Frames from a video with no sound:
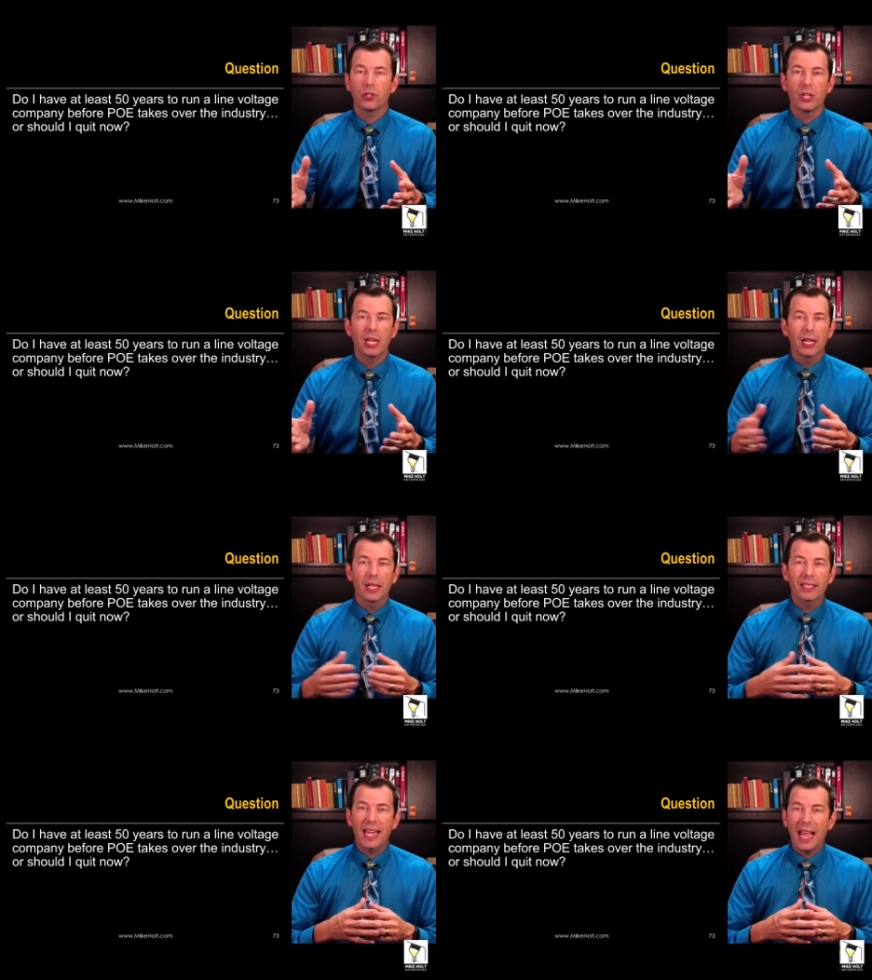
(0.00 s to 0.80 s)
There's
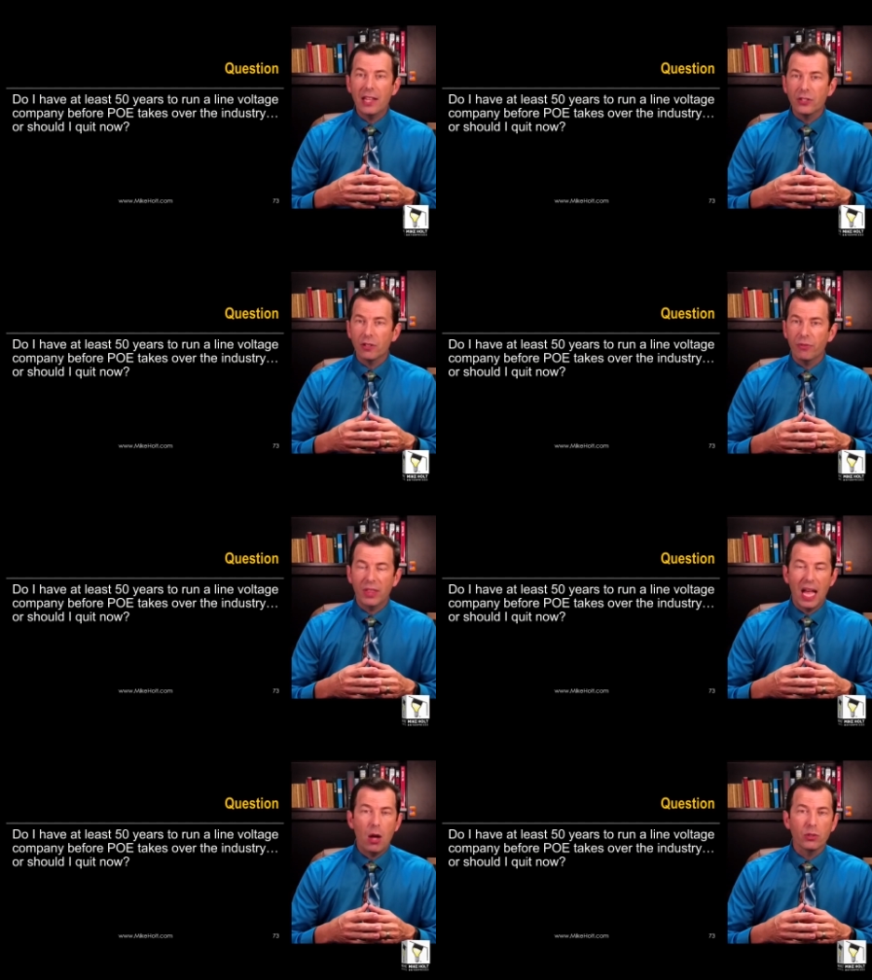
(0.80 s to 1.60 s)
tens of
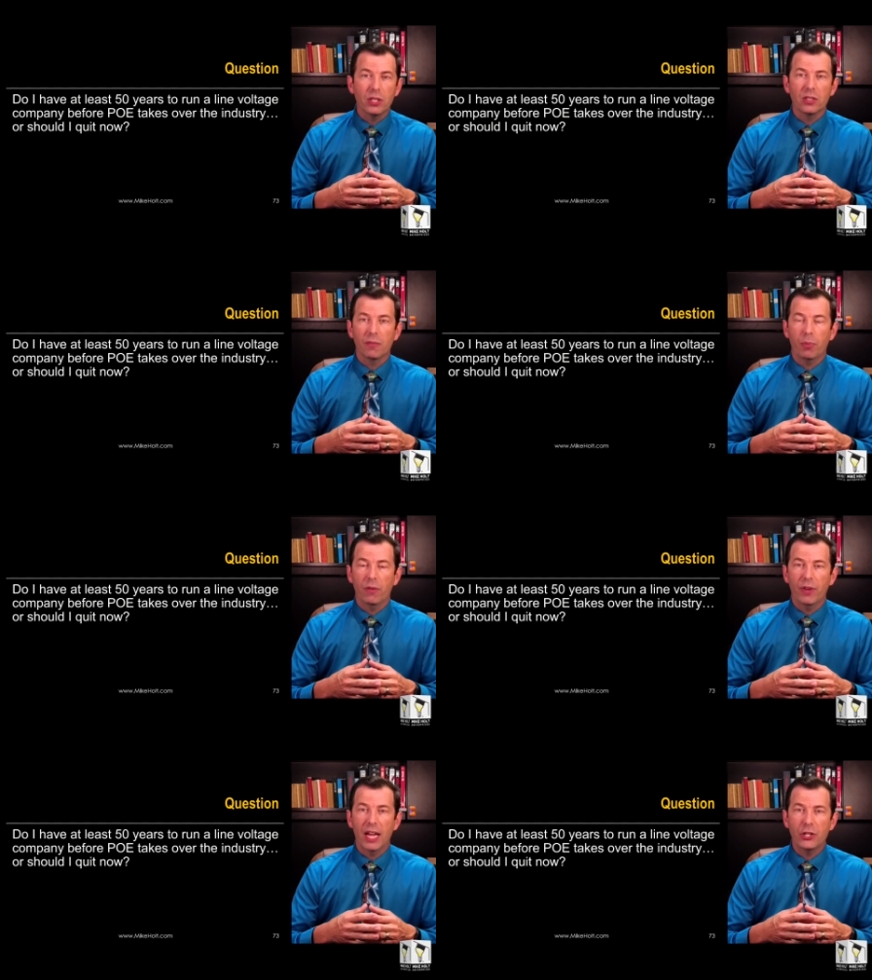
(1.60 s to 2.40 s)
thousands of
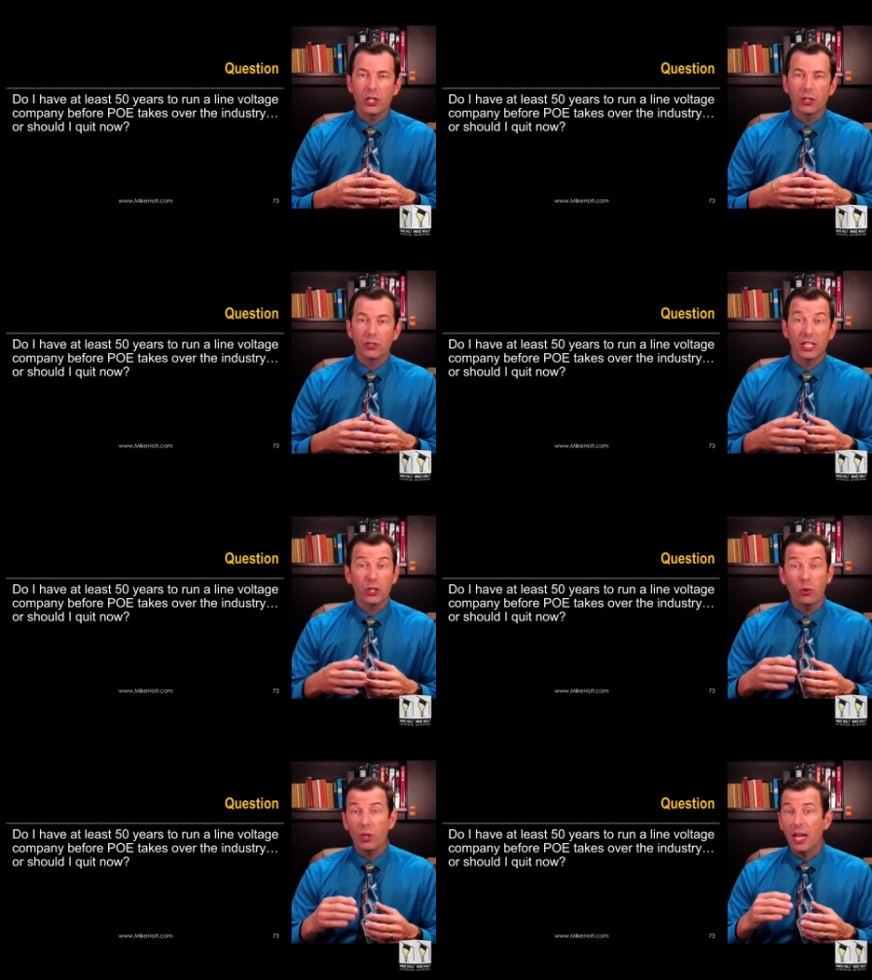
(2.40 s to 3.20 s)
professionals
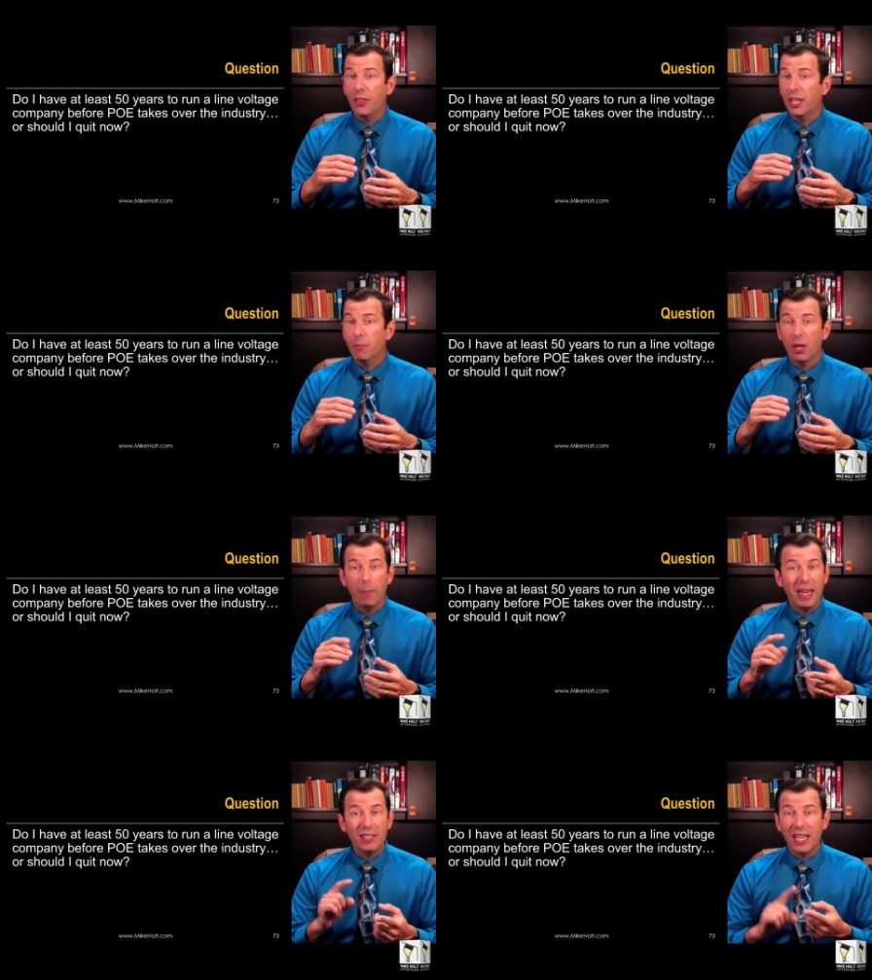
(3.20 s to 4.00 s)
that do nothing
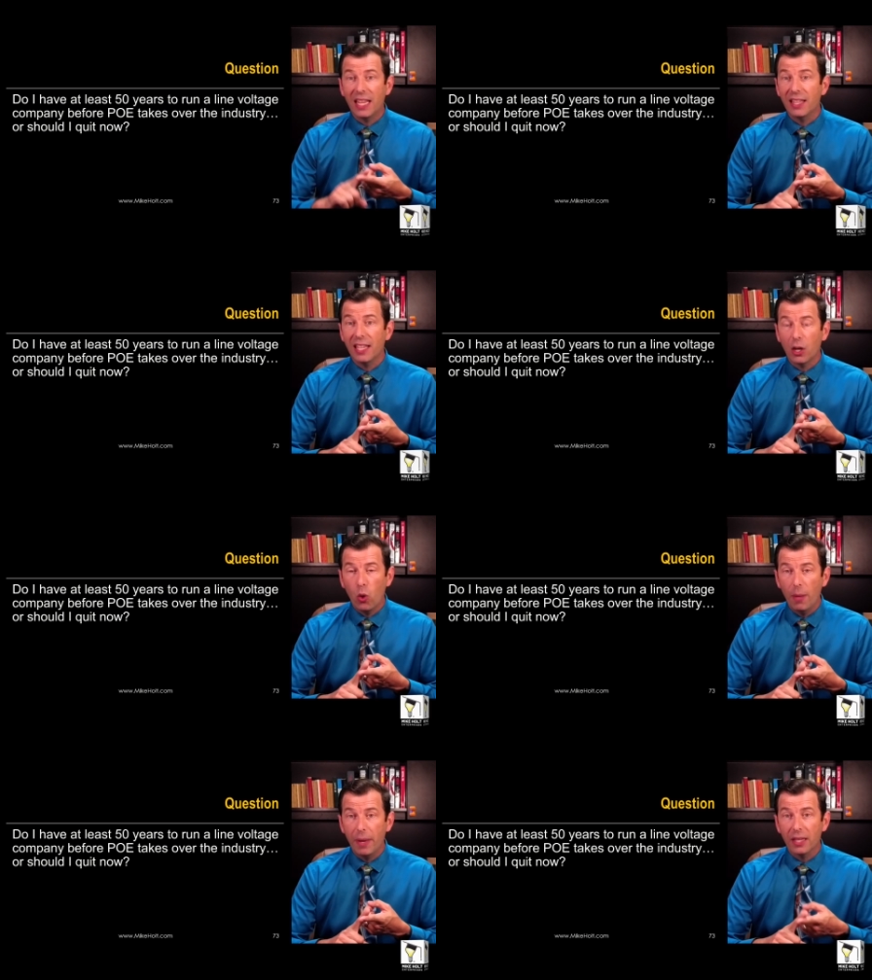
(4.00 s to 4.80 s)
but maintain the
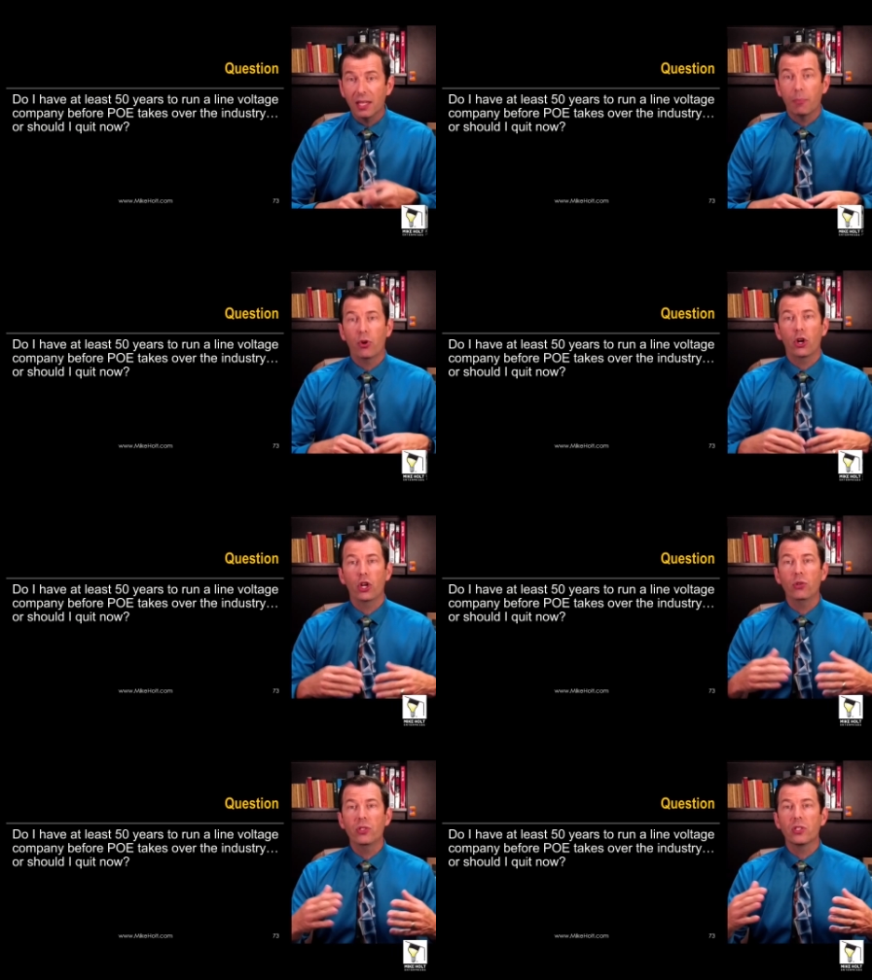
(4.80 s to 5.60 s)
equipment that
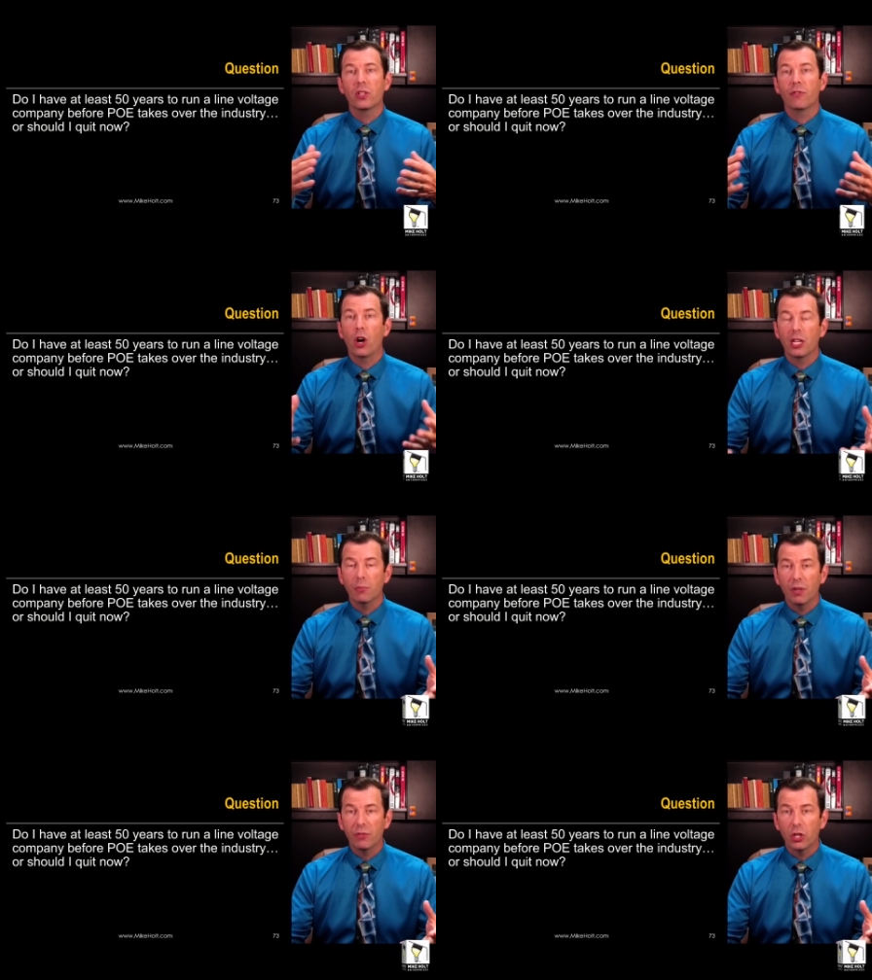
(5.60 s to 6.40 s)
produces the
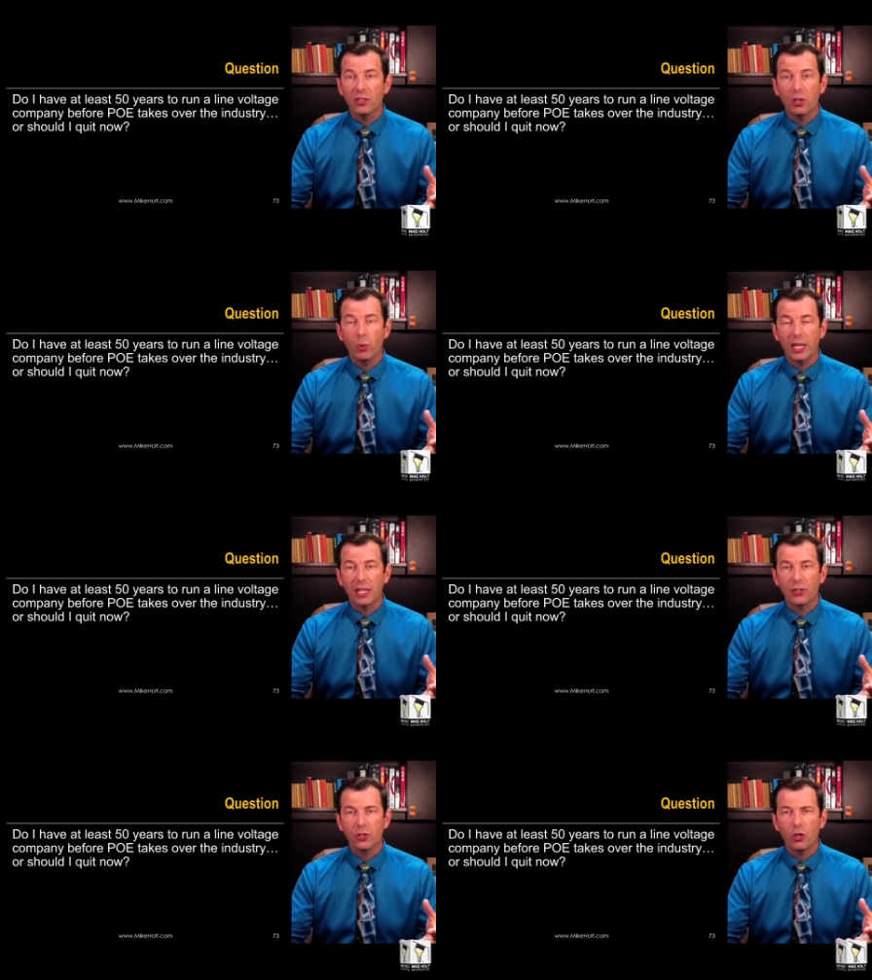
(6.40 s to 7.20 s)
volume of goods that we
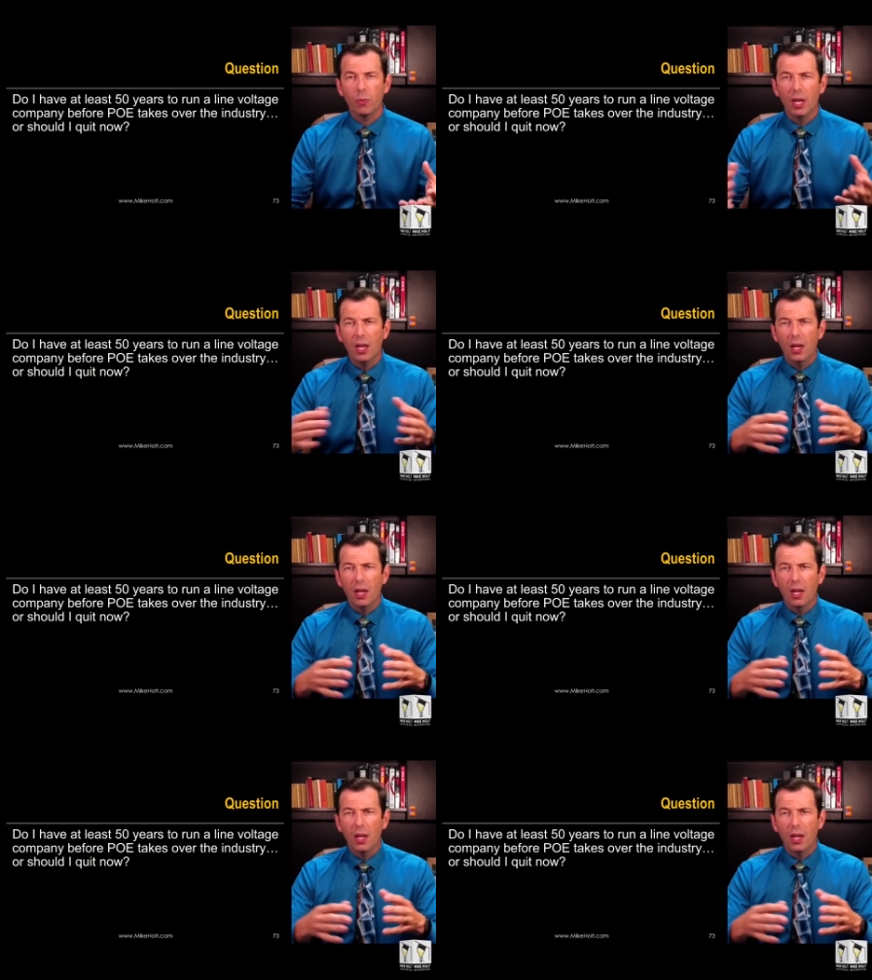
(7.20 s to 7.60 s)
consume.